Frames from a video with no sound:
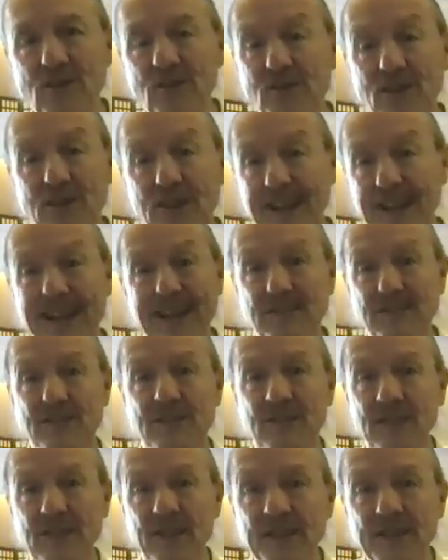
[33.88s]
of
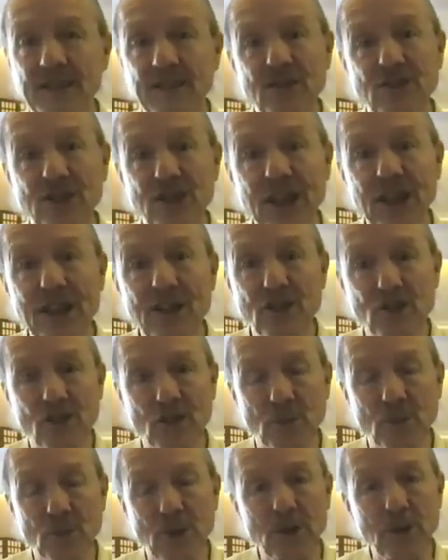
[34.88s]
classical
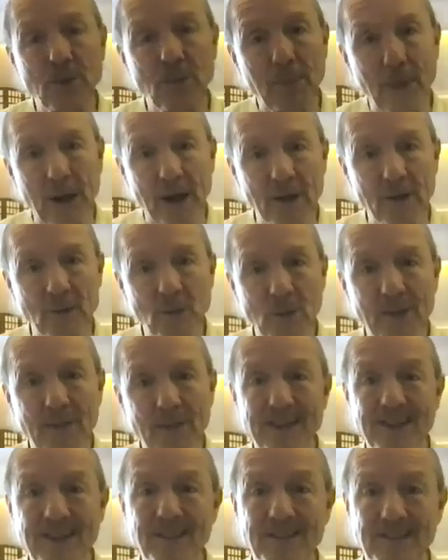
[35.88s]
initiation, where you bond with
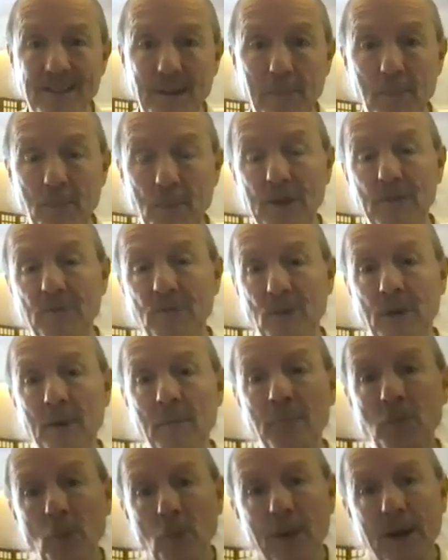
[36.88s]
and separate
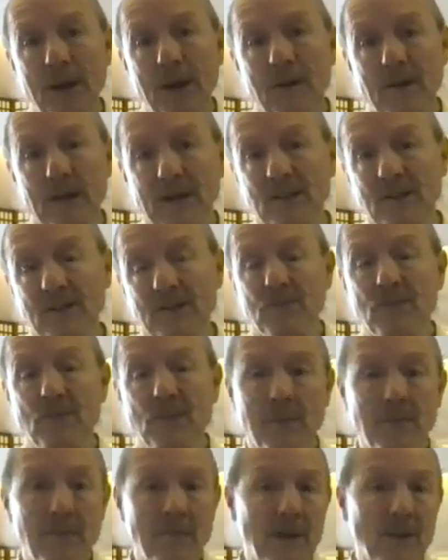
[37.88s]
from your parents,
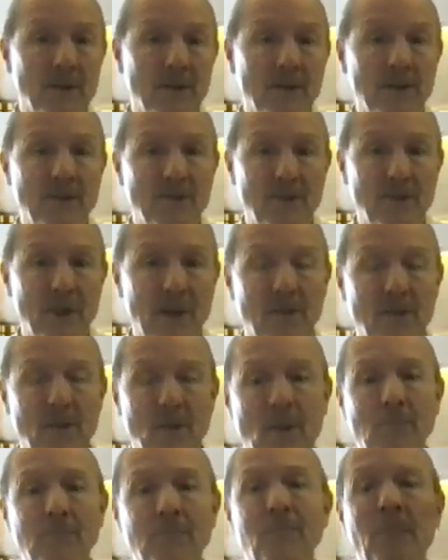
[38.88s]
from mother and
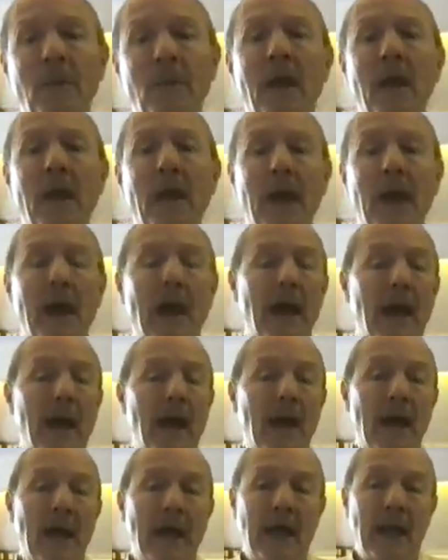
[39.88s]
father.
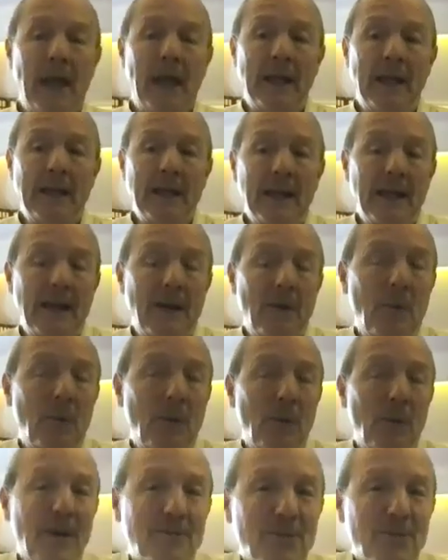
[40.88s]
And
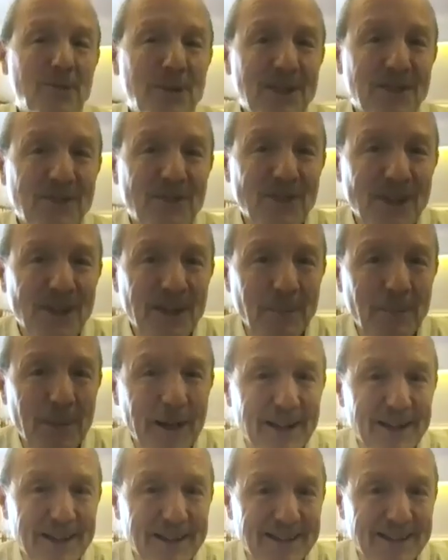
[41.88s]
what's really fun
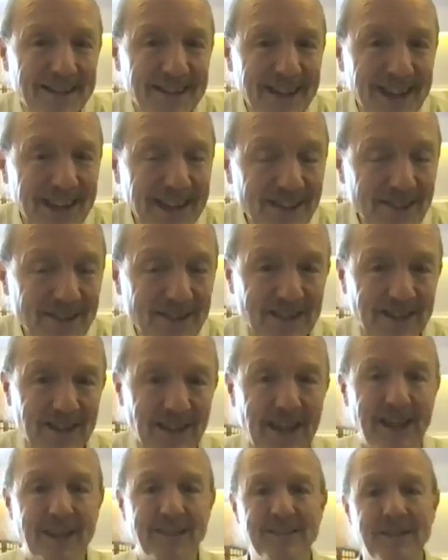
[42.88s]
about today's
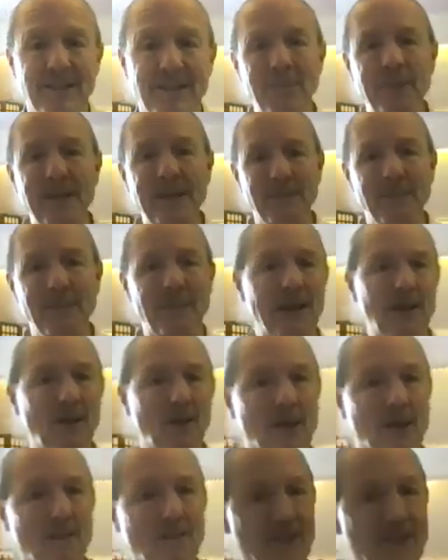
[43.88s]
class, I'm at my
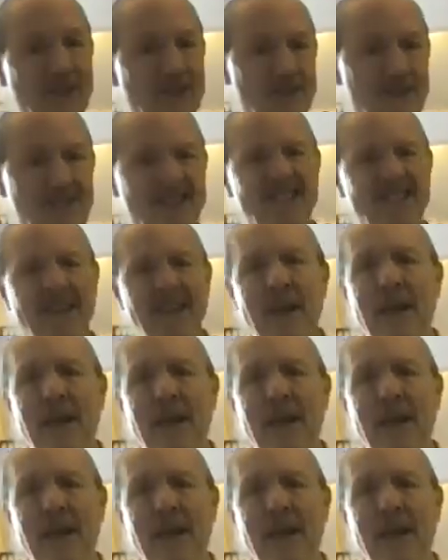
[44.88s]
office